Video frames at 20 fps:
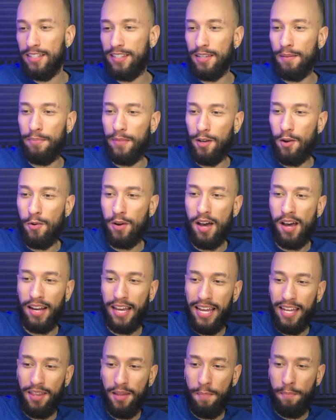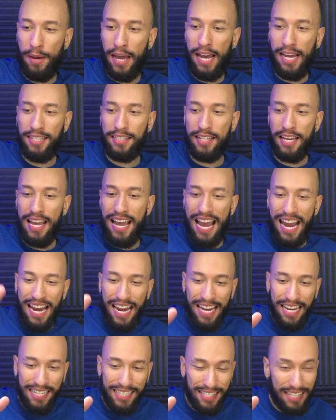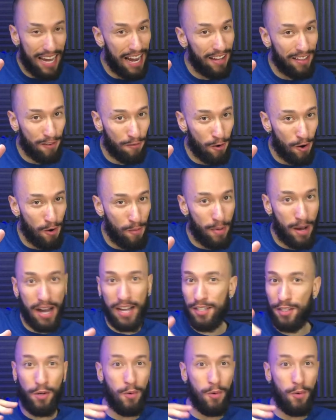something going on in the base, inside the robot,